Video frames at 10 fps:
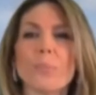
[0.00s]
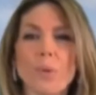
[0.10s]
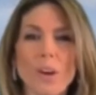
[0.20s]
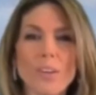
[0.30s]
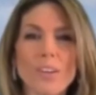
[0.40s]

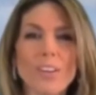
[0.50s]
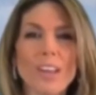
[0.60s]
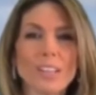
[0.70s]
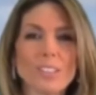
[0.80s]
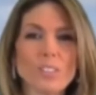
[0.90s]
partner
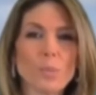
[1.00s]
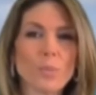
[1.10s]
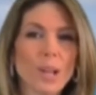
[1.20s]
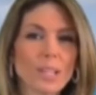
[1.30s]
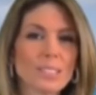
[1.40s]
and consumer
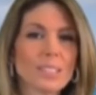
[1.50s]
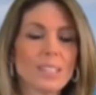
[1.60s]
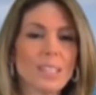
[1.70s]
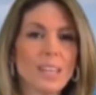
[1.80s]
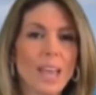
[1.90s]
practice
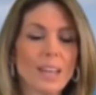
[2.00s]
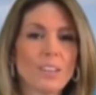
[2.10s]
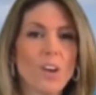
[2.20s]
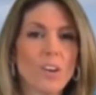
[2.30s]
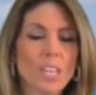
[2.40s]
lead at
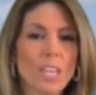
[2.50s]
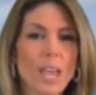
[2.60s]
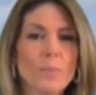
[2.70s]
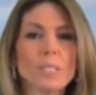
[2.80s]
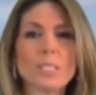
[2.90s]
Kearney,
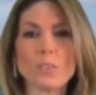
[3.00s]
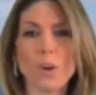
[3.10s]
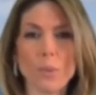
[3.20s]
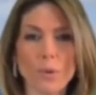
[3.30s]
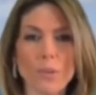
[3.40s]
and Melissa
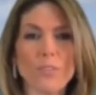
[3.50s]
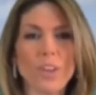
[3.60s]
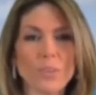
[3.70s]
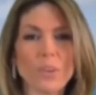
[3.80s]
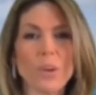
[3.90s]
Armo,
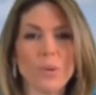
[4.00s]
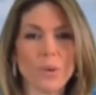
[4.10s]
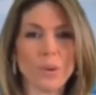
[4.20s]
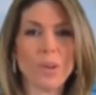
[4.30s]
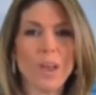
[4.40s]
founder,
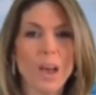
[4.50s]
owner